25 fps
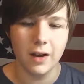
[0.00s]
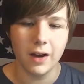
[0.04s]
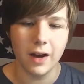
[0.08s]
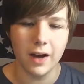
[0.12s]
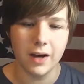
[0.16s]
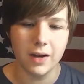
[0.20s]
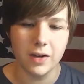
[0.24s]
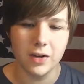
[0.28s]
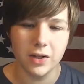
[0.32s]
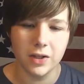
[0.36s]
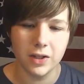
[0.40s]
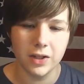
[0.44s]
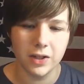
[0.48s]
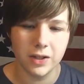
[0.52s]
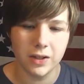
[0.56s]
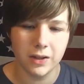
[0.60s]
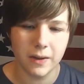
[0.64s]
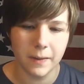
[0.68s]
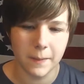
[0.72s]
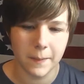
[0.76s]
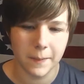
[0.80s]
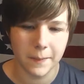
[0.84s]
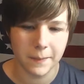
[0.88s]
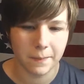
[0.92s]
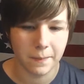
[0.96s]
I just
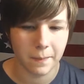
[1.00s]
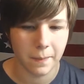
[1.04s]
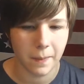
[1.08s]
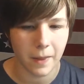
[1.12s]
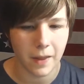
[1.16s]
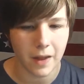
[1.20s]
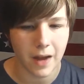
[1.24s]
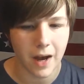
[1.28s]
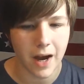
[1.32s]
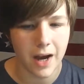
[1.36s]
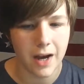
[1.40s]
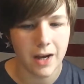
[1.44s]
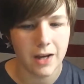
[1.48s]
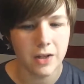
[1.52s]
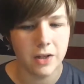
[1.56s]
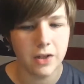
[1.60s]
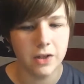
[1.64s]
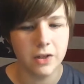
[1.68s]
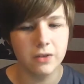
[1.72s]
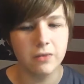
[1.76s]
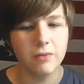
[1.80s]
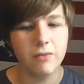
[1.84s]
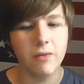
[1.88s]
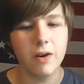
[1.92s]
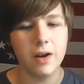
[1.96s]

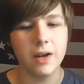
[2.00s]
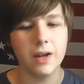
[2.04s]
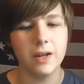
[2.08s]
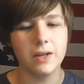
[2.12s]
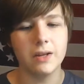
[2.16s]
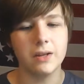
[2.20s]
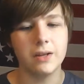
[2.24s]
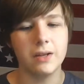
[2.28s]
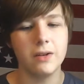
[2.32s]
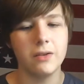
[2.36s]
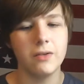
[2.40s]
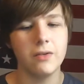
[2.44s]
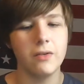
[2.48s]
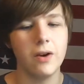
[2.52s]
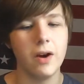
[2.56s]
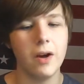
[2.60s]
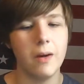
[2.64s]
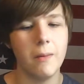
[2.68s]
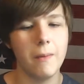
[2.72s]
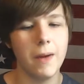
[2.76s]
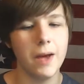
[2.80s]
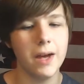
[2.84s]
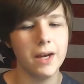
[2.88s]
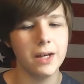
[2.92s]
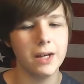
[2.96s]
wanted to
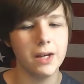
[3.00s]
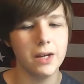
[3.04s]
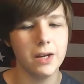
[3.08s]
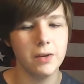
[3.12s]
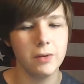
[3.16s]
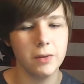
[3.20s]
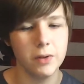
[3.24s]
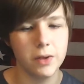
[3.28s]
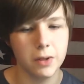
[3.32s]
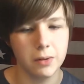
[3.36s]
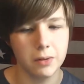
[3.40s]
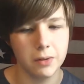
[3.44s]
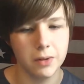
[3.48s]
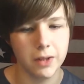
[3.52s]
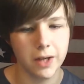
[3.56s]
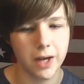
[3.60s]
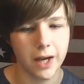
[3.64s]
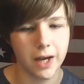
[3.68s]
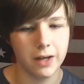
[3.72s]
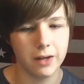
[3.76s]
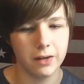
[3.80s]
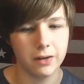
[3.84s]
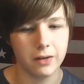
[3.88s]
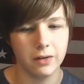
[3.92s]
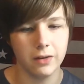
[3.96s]
make a YouTube
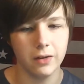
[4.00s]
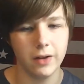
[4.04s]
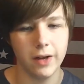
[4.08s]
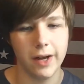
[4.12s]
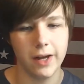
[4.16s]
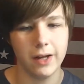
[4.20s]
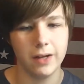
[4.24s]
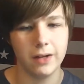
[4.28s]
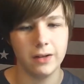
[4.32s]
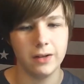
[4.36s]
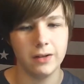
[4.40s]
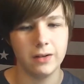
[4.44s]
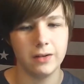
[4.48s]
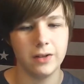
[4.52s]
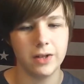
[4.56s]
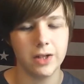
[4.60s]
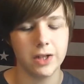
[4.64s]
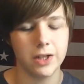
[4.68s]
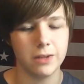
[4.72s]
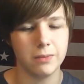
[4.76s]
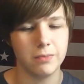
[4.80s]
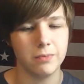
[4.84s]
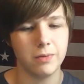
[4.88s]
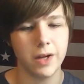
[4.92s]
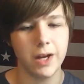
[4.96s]
channel and
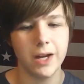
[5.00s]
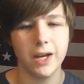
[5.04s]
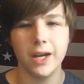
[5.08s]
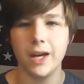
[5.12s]
just play